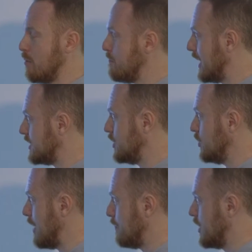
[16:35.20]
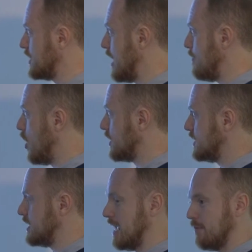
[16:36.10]
And we managed to do that because their
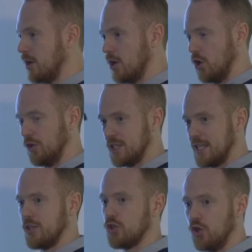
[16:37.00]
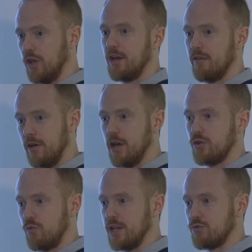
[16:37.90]
marketing team understands all their
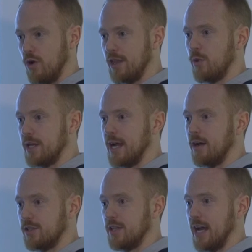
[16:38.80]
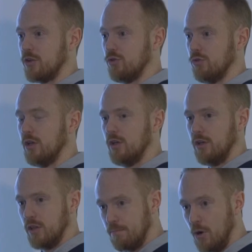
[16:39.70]
conversion rates right the way down to the
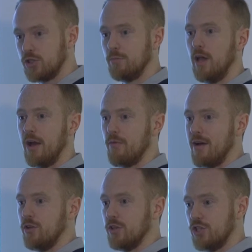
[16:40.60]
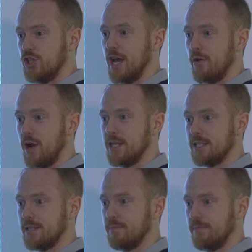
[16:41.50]
bottom line revenue that's
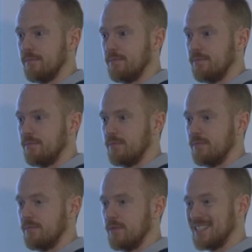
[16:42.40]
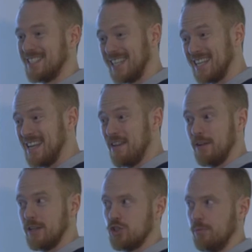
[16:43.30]
generated. That's a
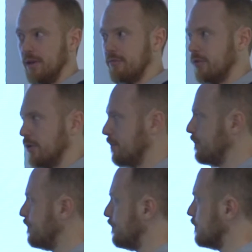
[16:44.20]
significant uplift for them.